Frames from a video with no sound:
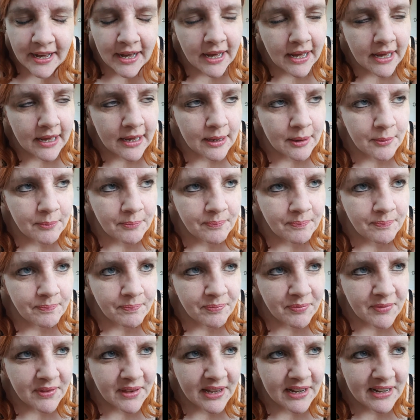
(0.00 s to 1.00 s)

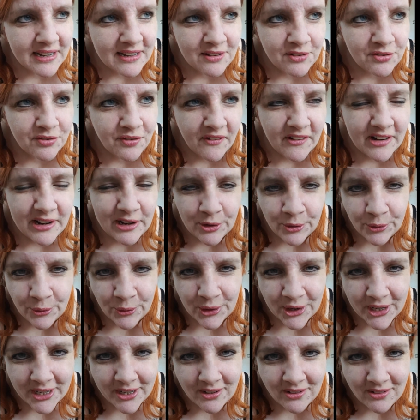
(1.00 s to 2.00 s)
And he's very
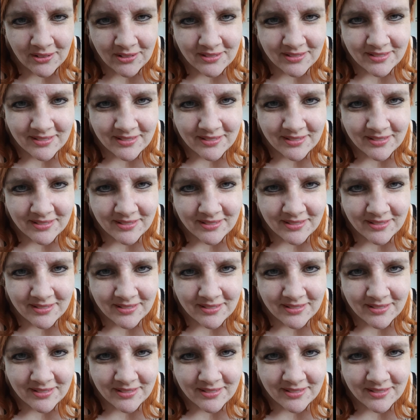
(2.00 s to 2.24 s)
loyal.